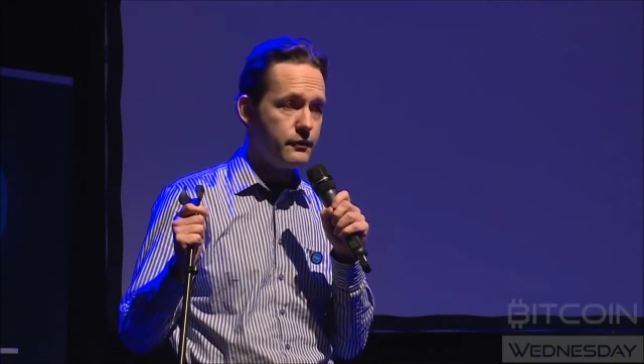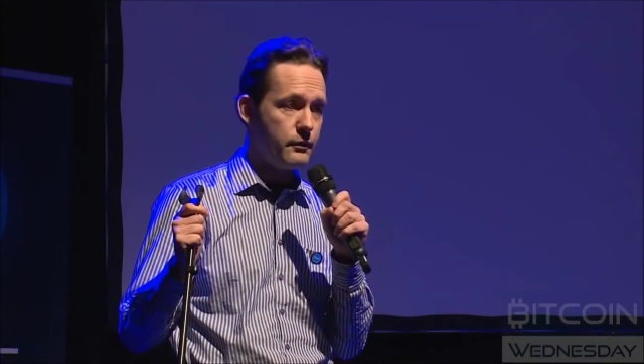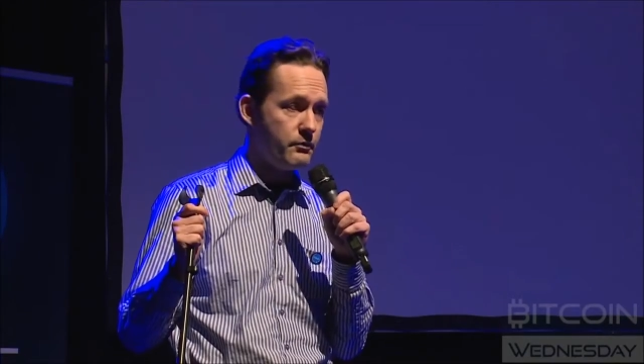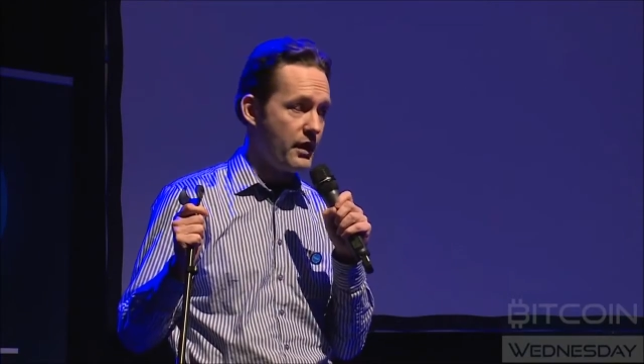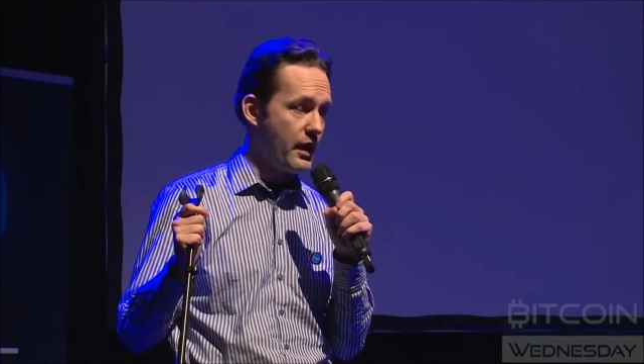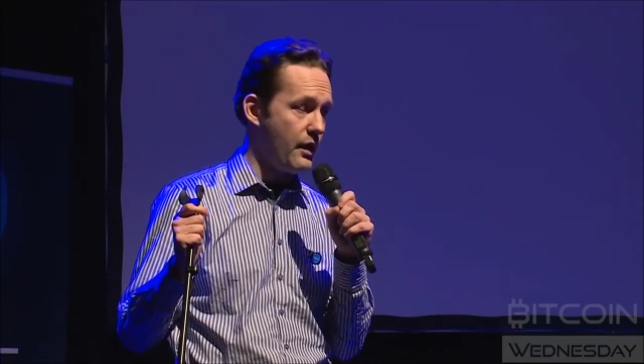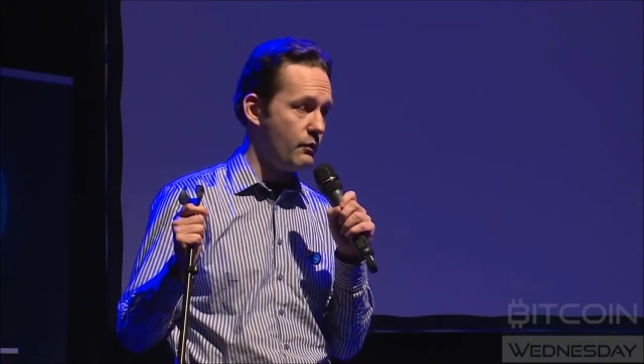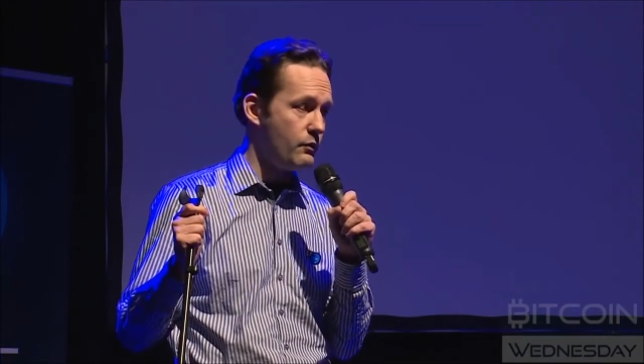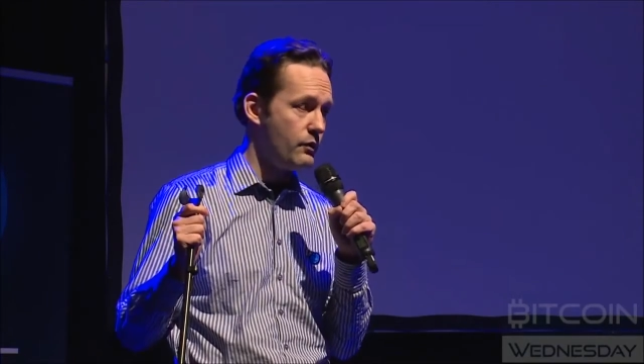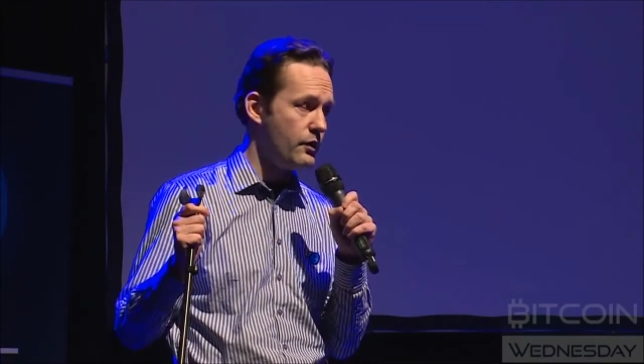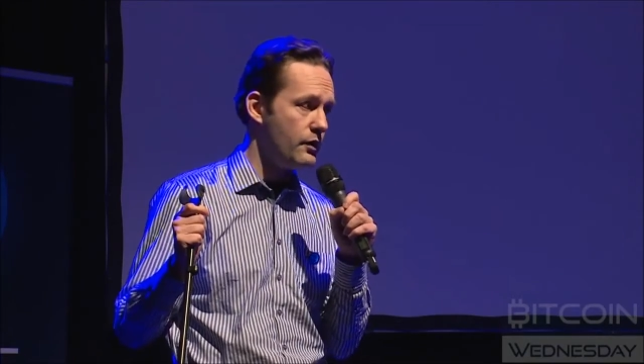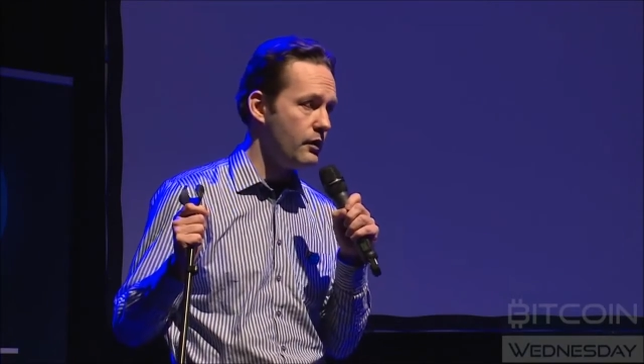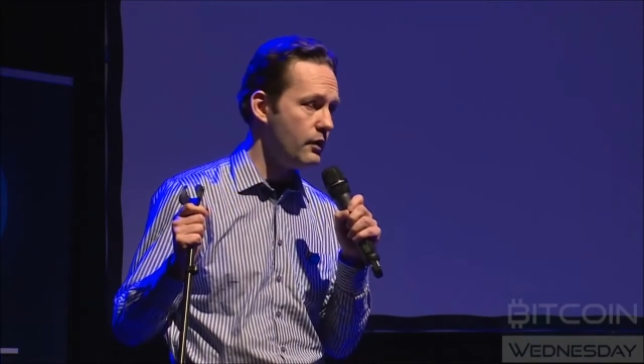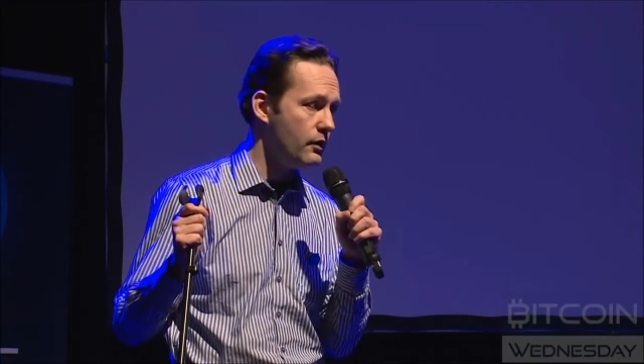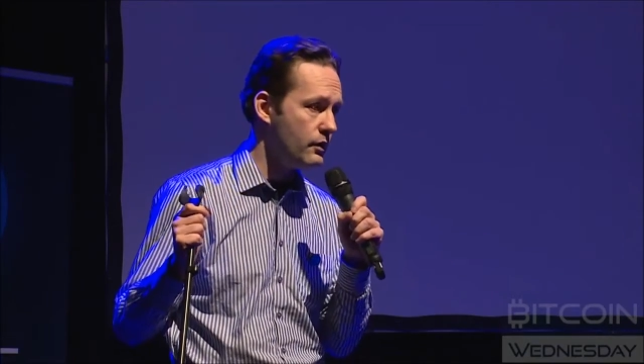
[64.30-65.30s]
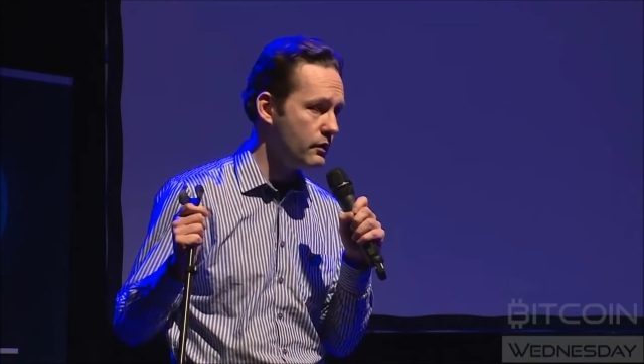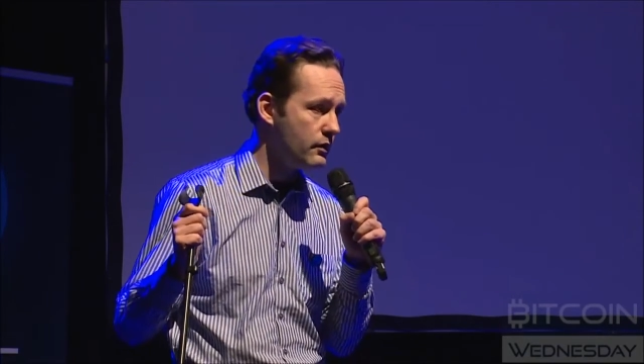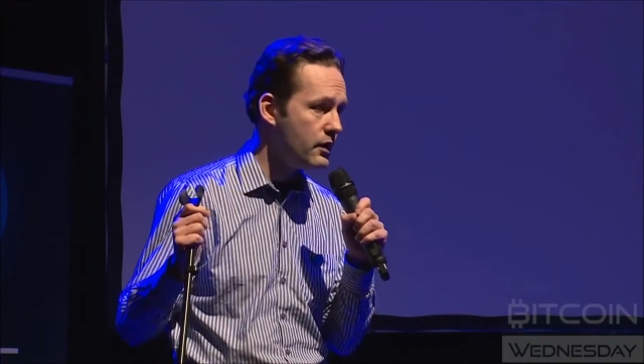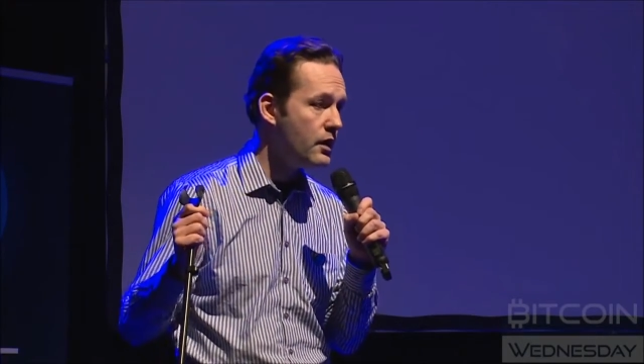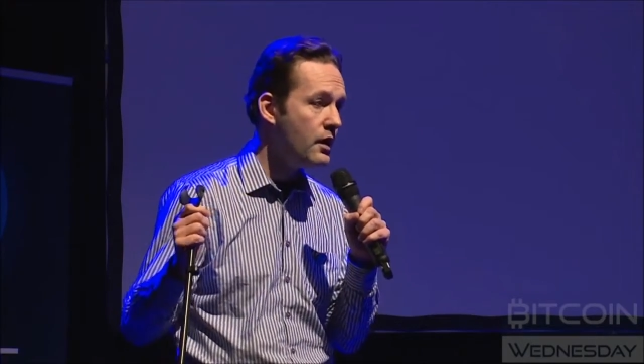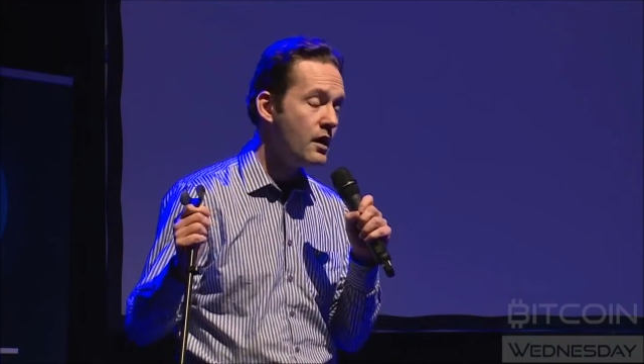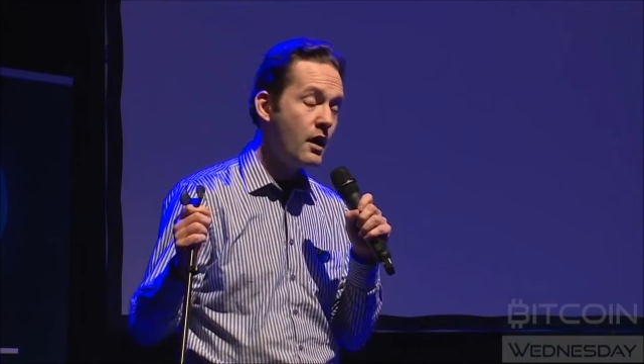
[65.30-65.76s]
from now, not a
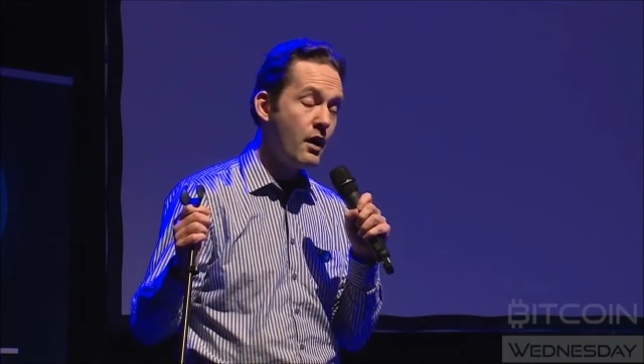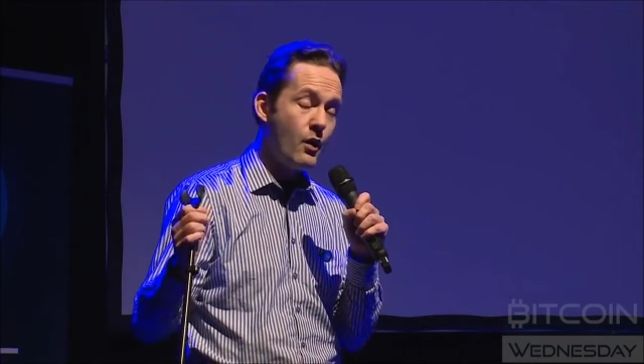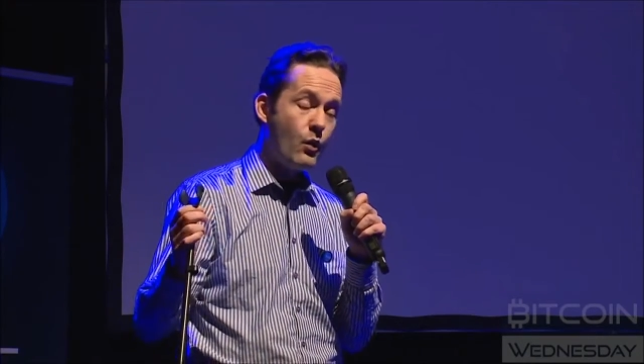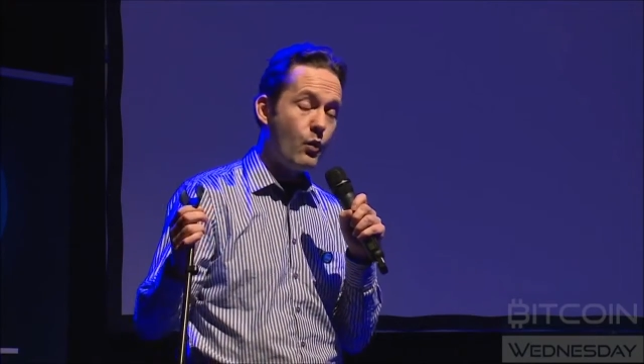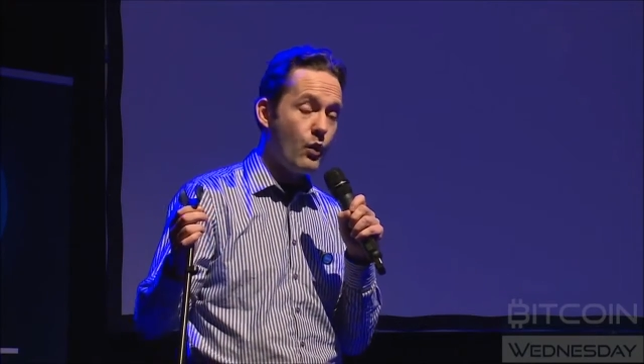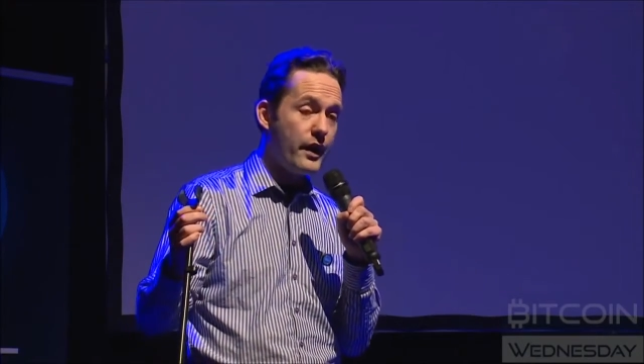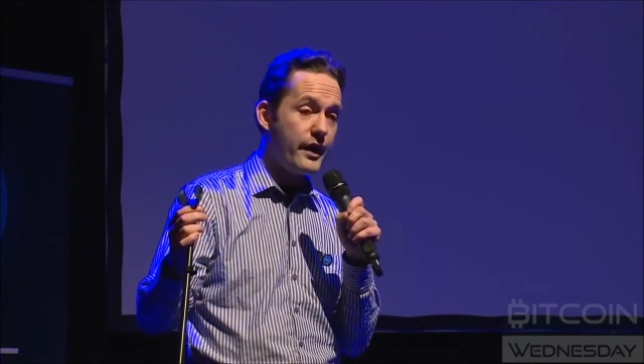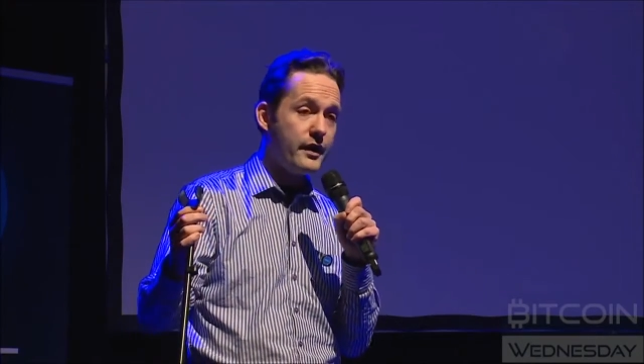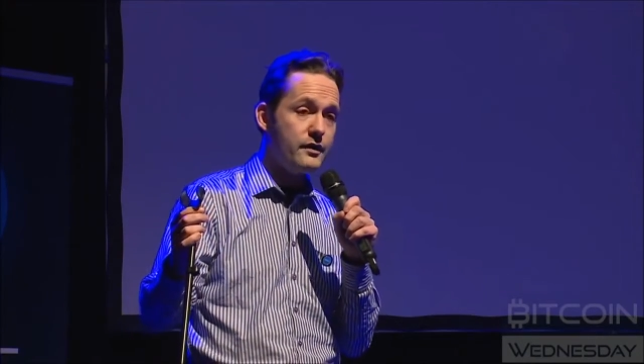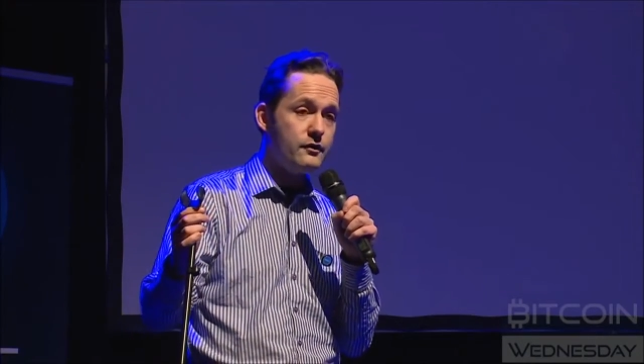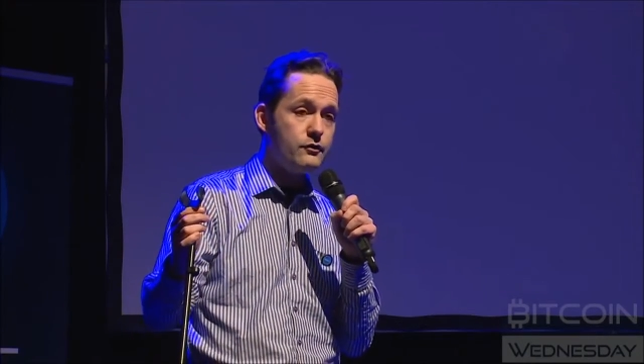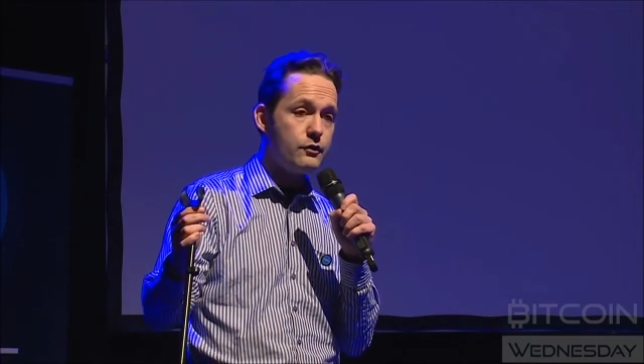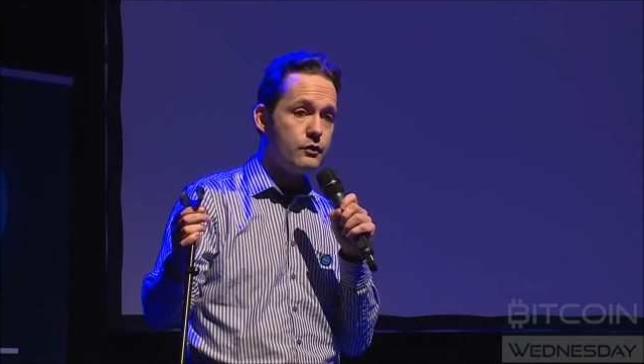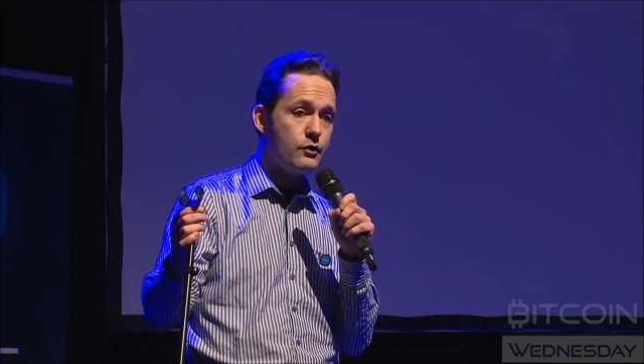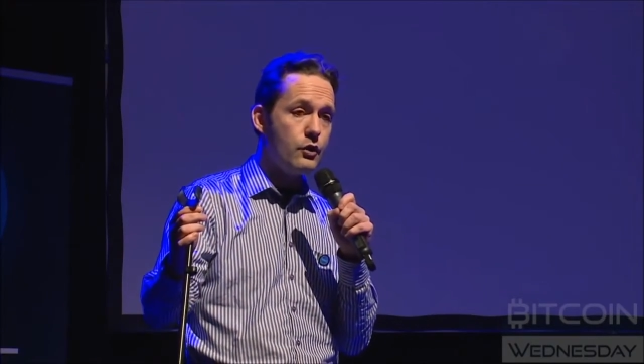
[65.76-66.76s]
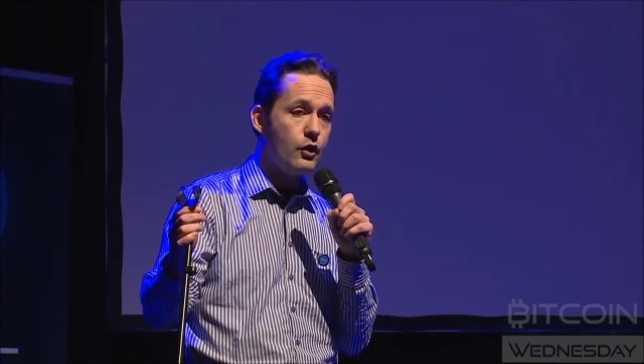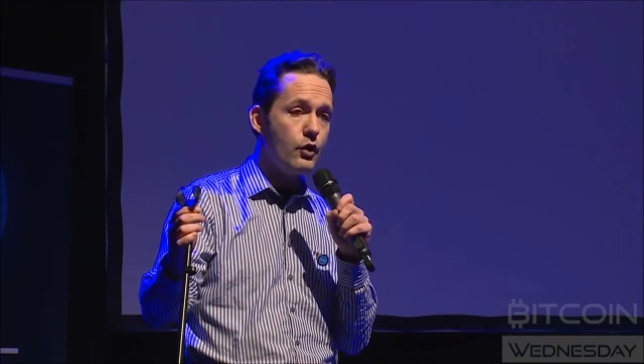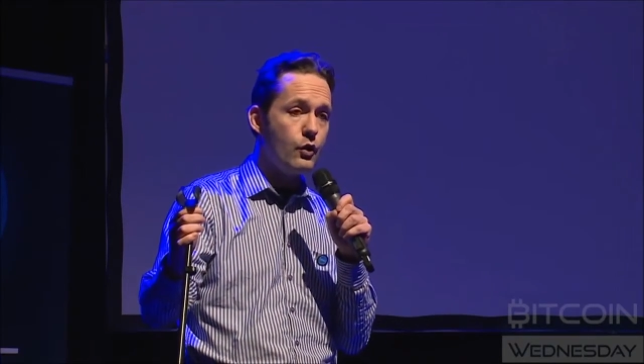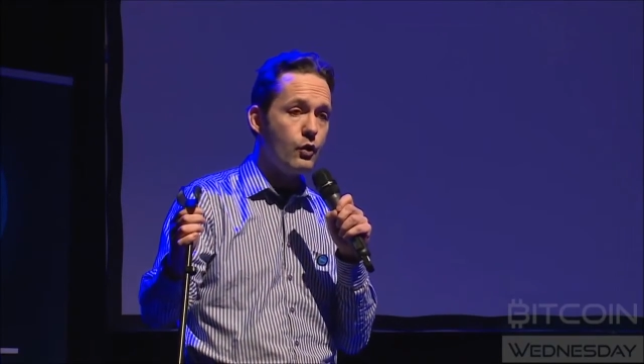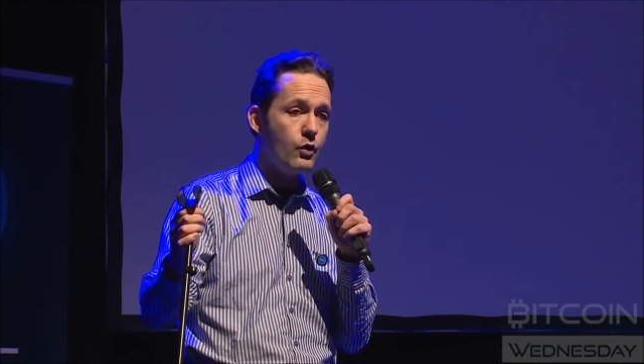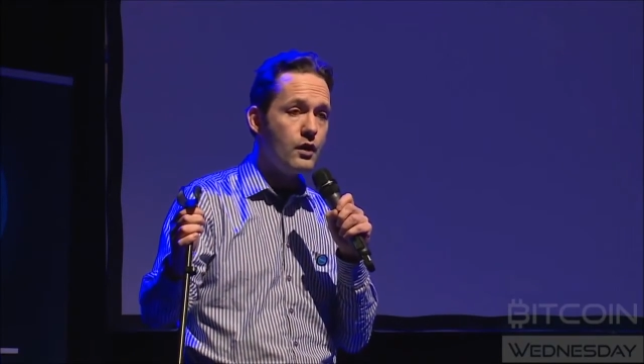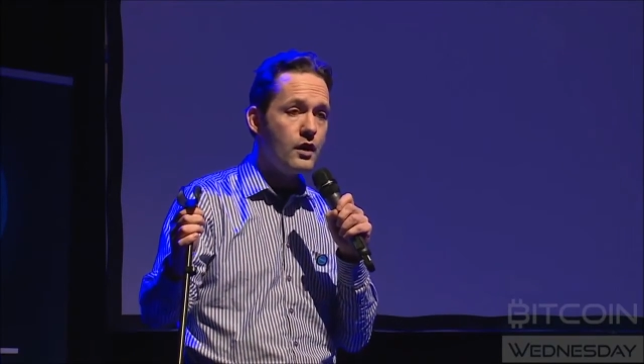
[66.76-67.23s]
long way to
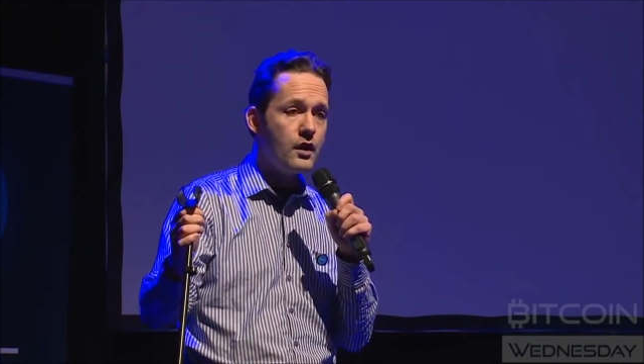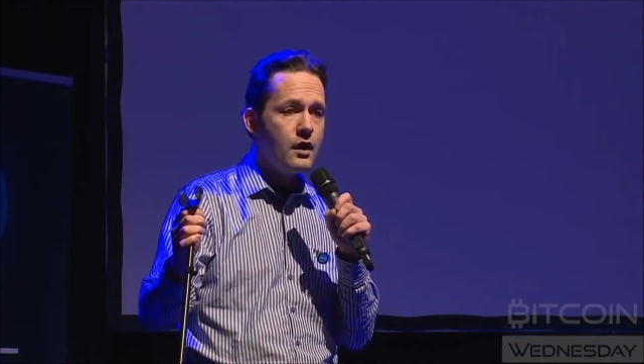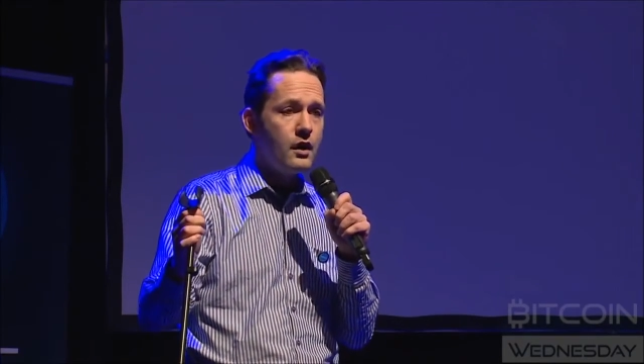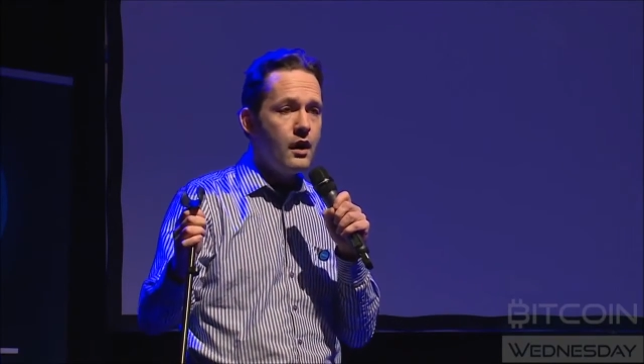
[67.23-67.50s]
go.